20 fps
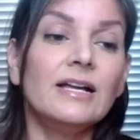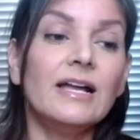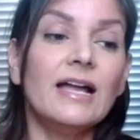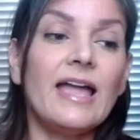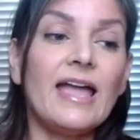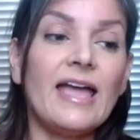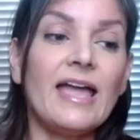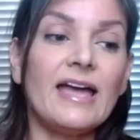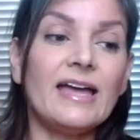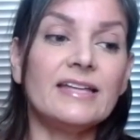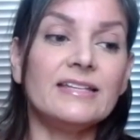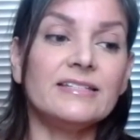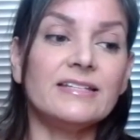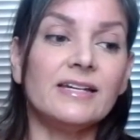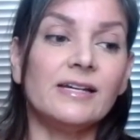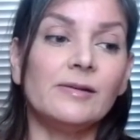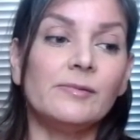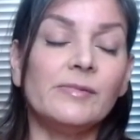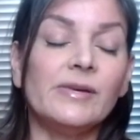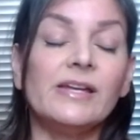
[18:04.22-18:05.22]
And
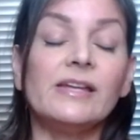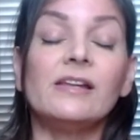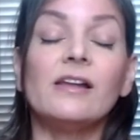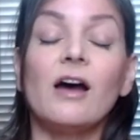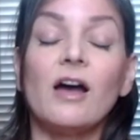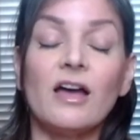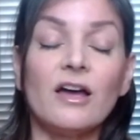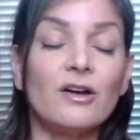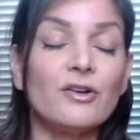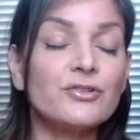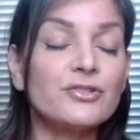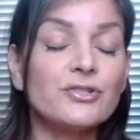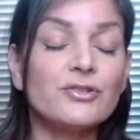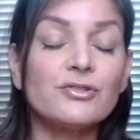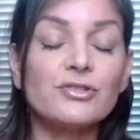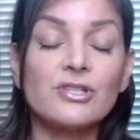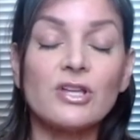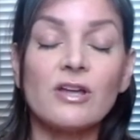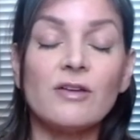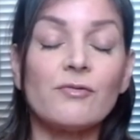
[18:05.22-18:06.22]
I also
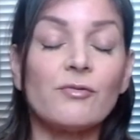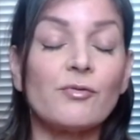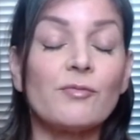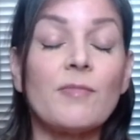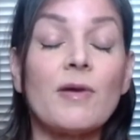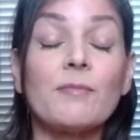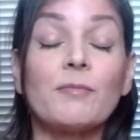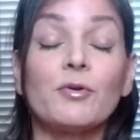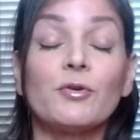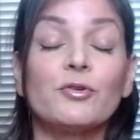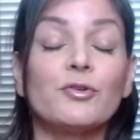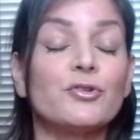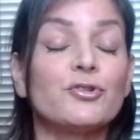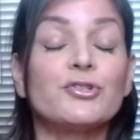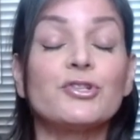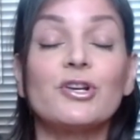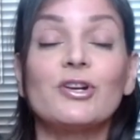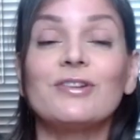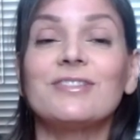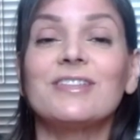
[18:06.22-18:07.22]
remembered or
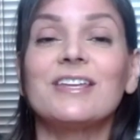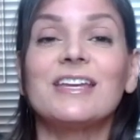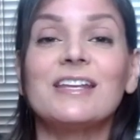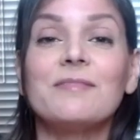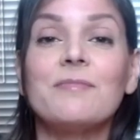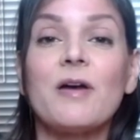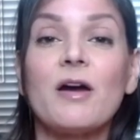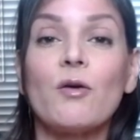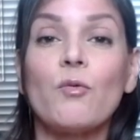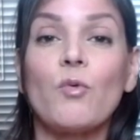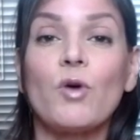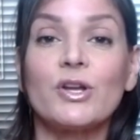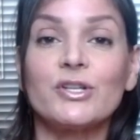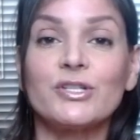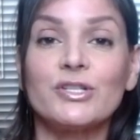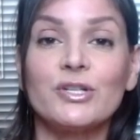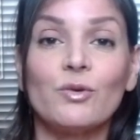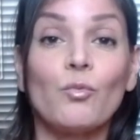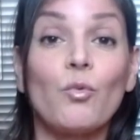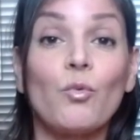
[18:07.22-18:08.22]
started thinking about
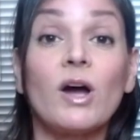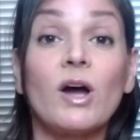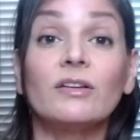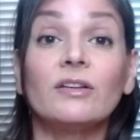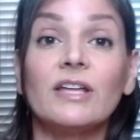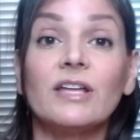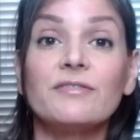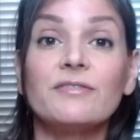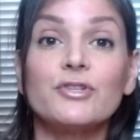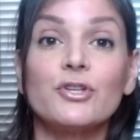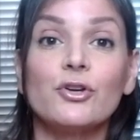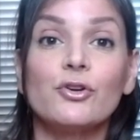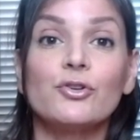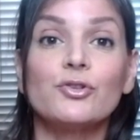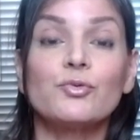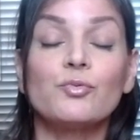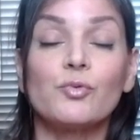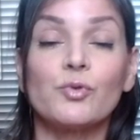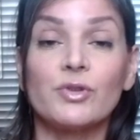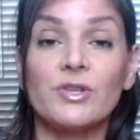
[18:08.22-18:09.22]
watching wildlife shows
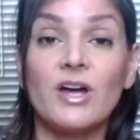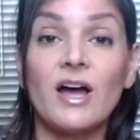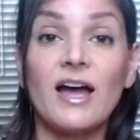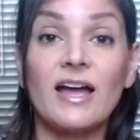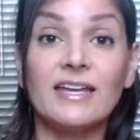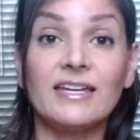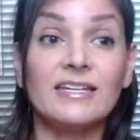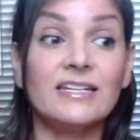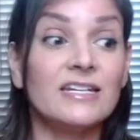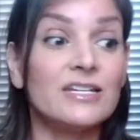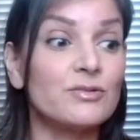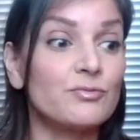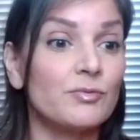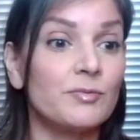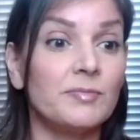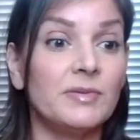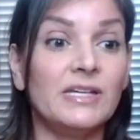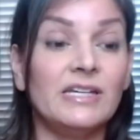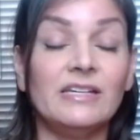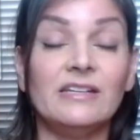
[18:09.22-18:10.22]
where the hyenas would
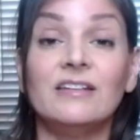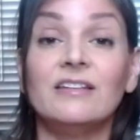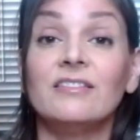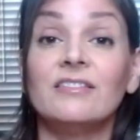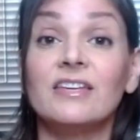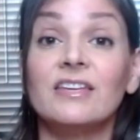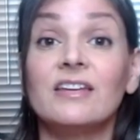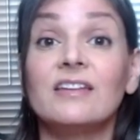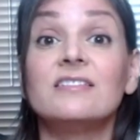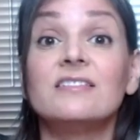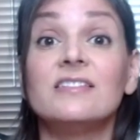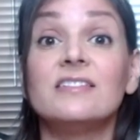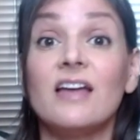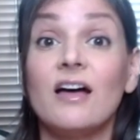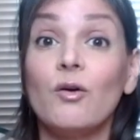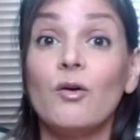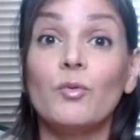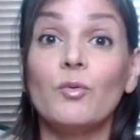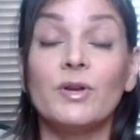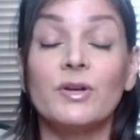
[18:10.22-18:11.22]
be eating the
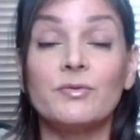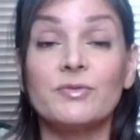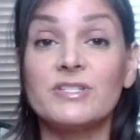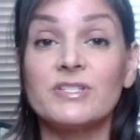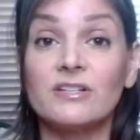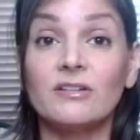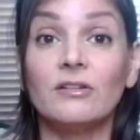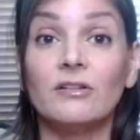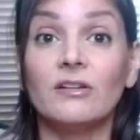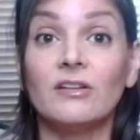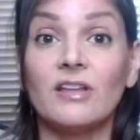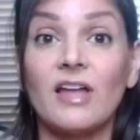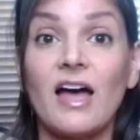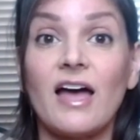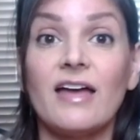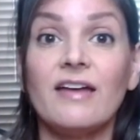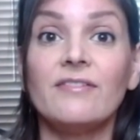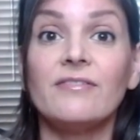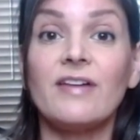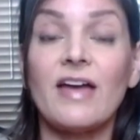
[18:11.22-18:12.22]
gazelle when it was still
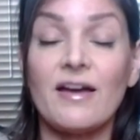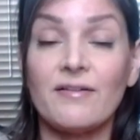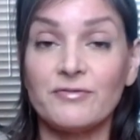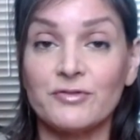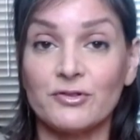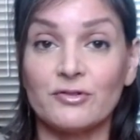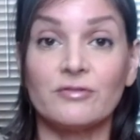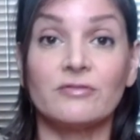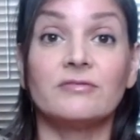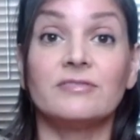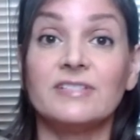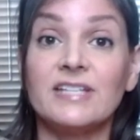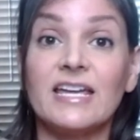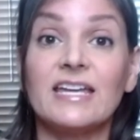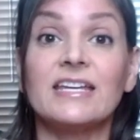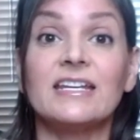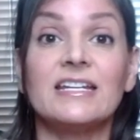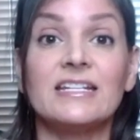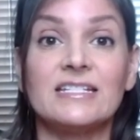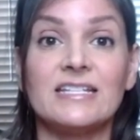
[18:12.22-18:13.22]
alive after
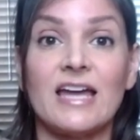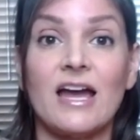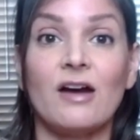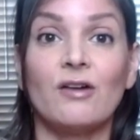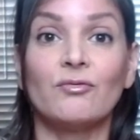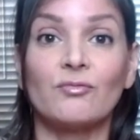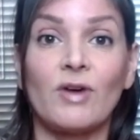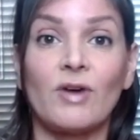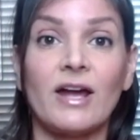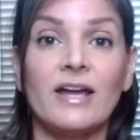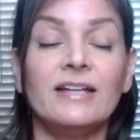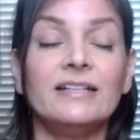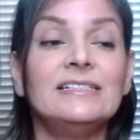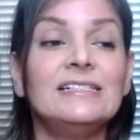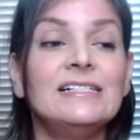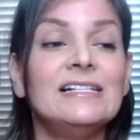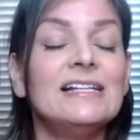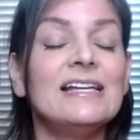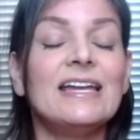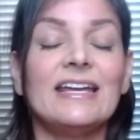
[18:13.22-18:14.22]
taking it down, right?
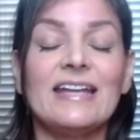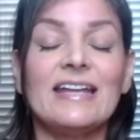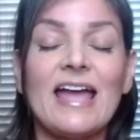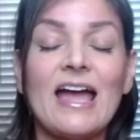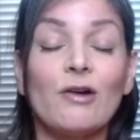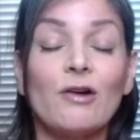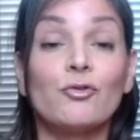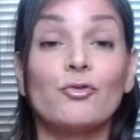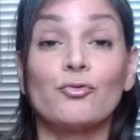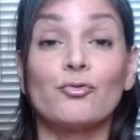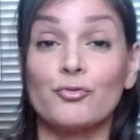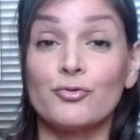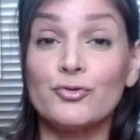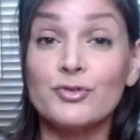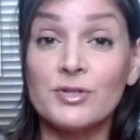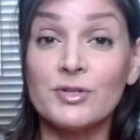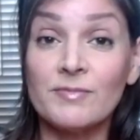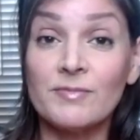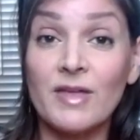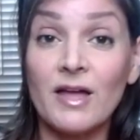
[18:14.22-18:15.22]
And how
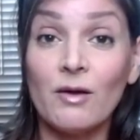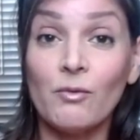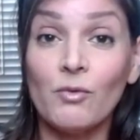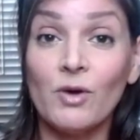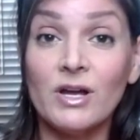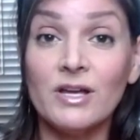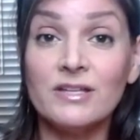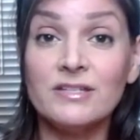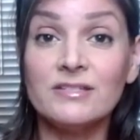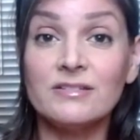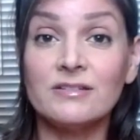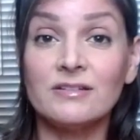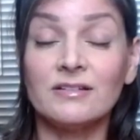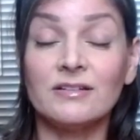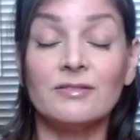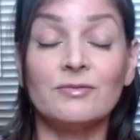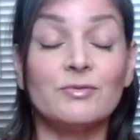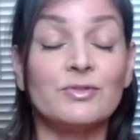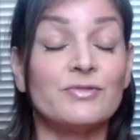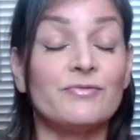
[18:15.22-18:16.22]
gruesome that was.
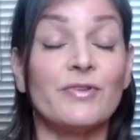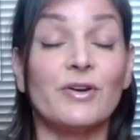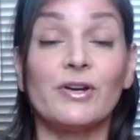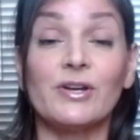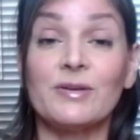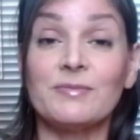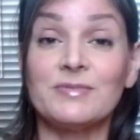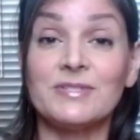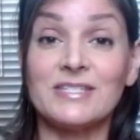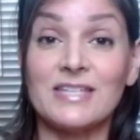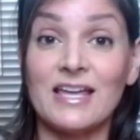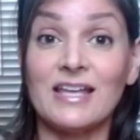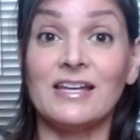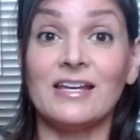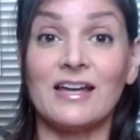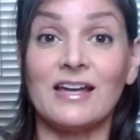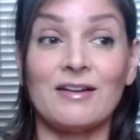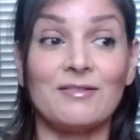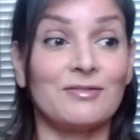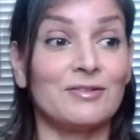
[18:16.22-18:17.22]
It was very
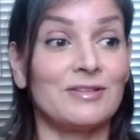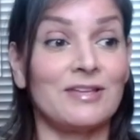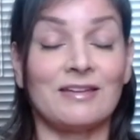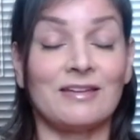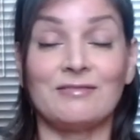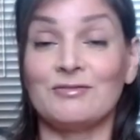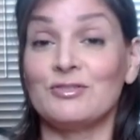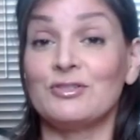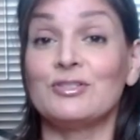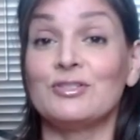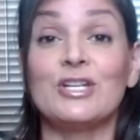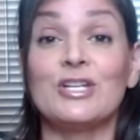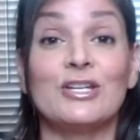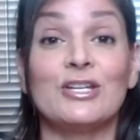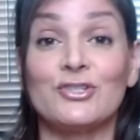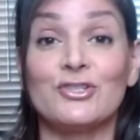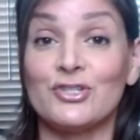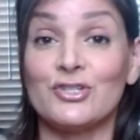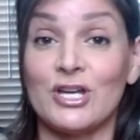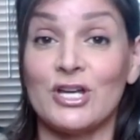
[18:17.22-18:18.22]
upsetting. I would change
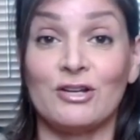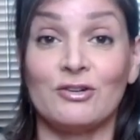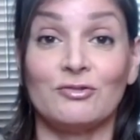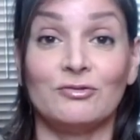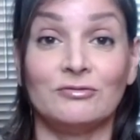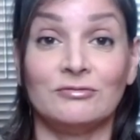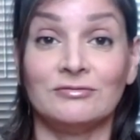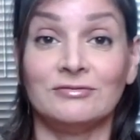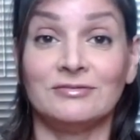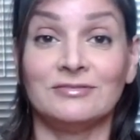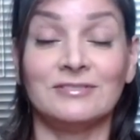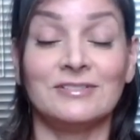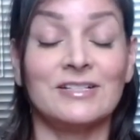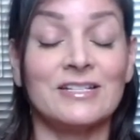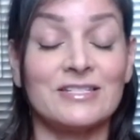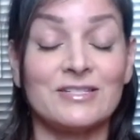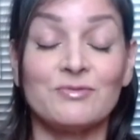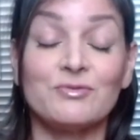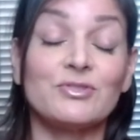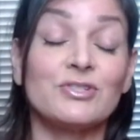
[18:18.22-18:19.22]
the channel
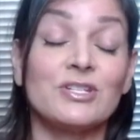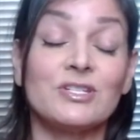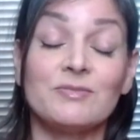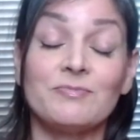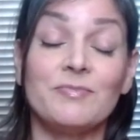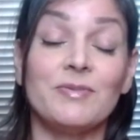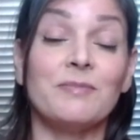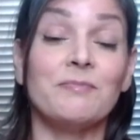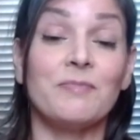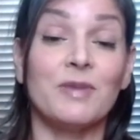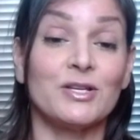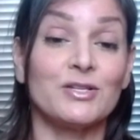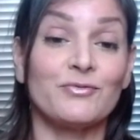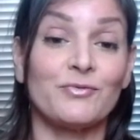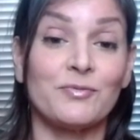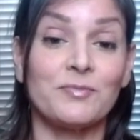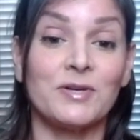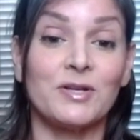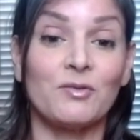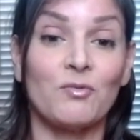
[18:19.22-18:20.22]
because it was just a bit much for
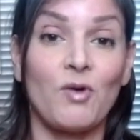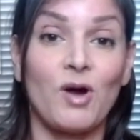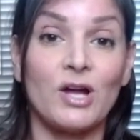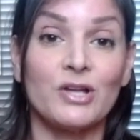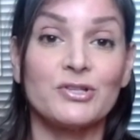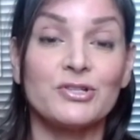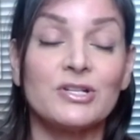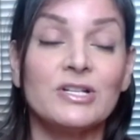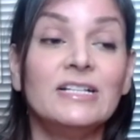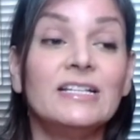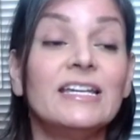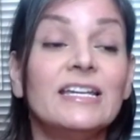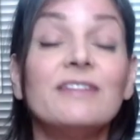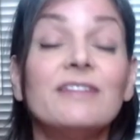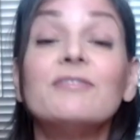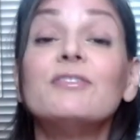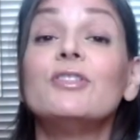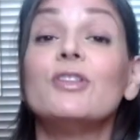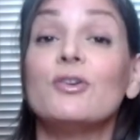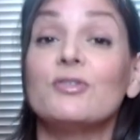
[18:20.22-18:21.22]
me to watch.
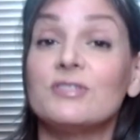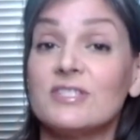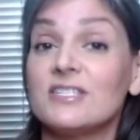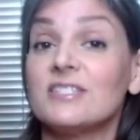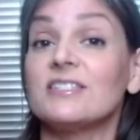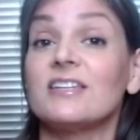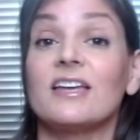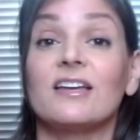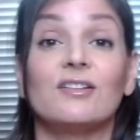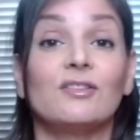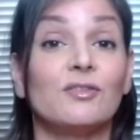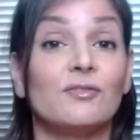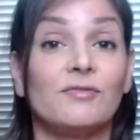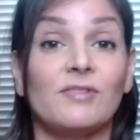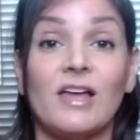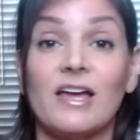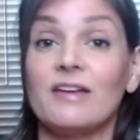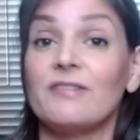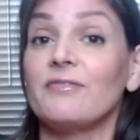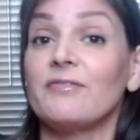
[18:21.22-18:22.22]
Even though it's the cycle of
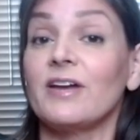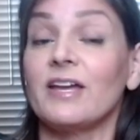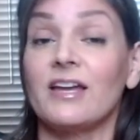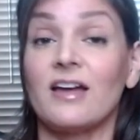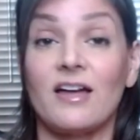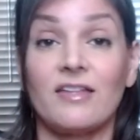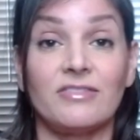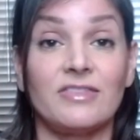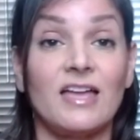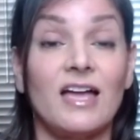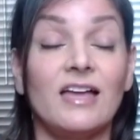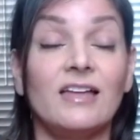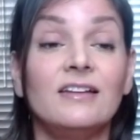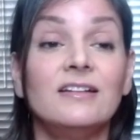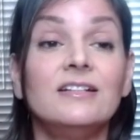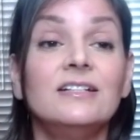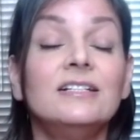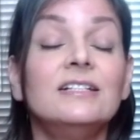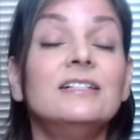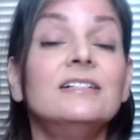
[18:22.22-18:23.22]
life, I got that.
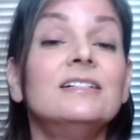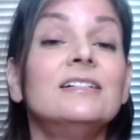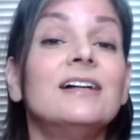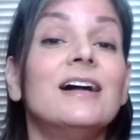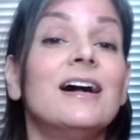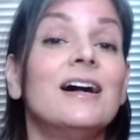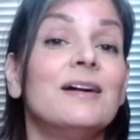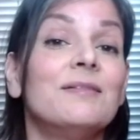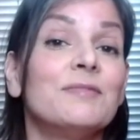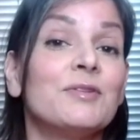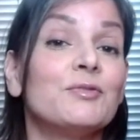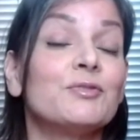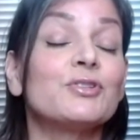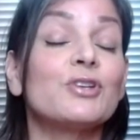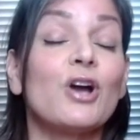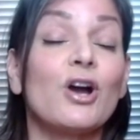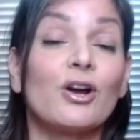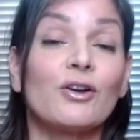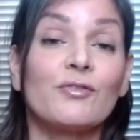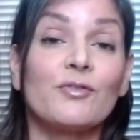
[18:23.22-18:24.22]
It was
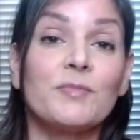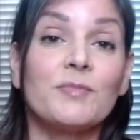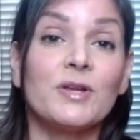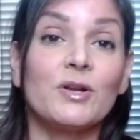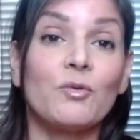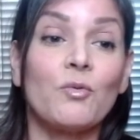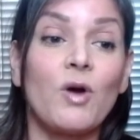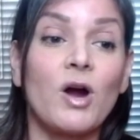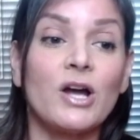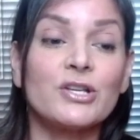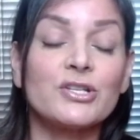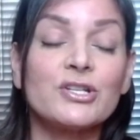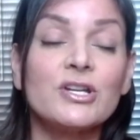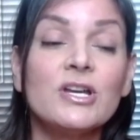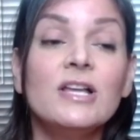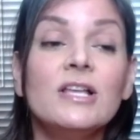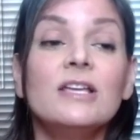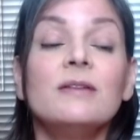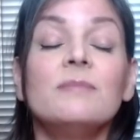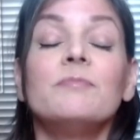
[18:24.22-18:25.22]
hard for me to watch.
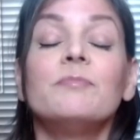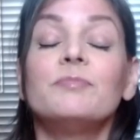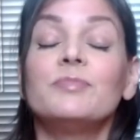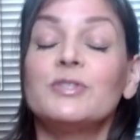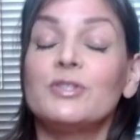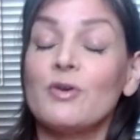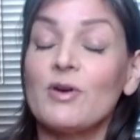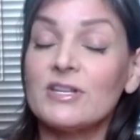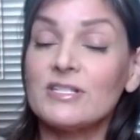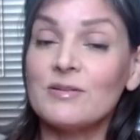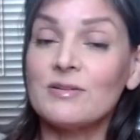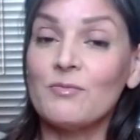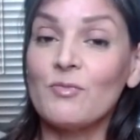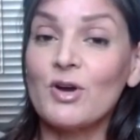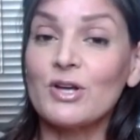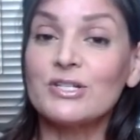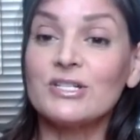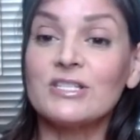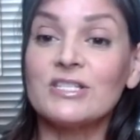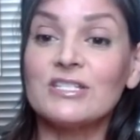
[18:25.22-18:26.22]
So as I'm
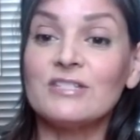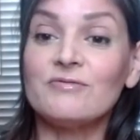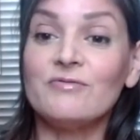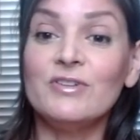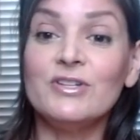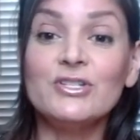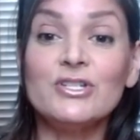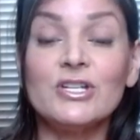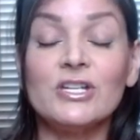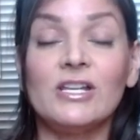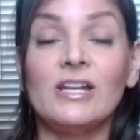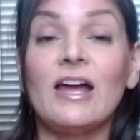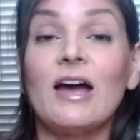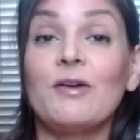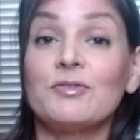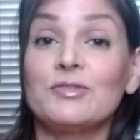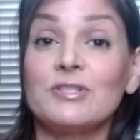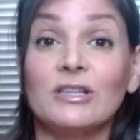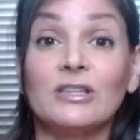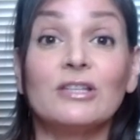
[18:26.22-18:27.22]
watching this vision, I
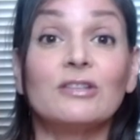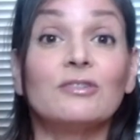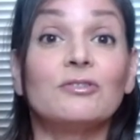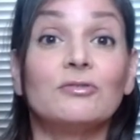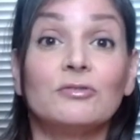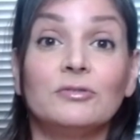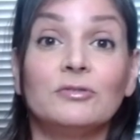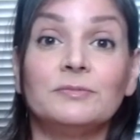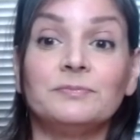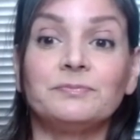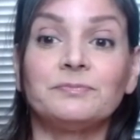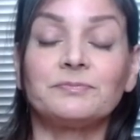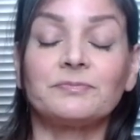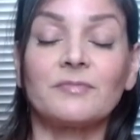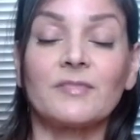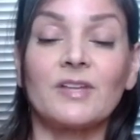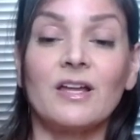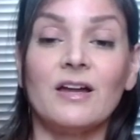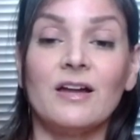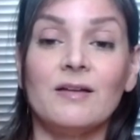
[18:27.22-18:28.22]
was a little,
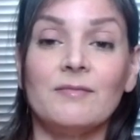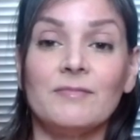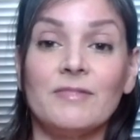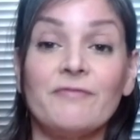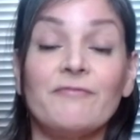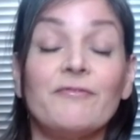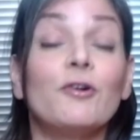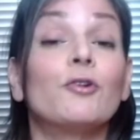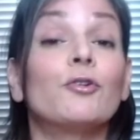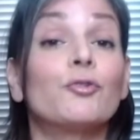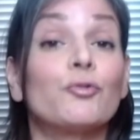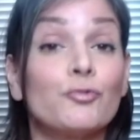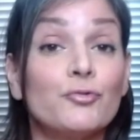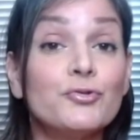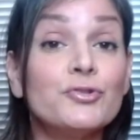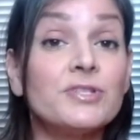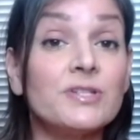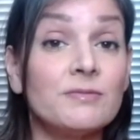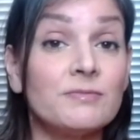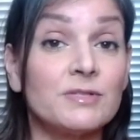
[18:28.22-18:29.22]
it felt
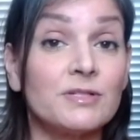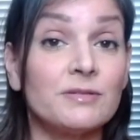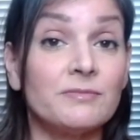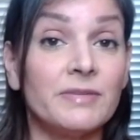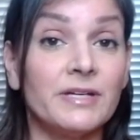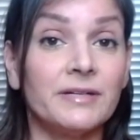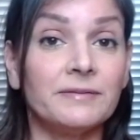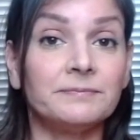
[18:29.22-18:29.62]
gruesome to me.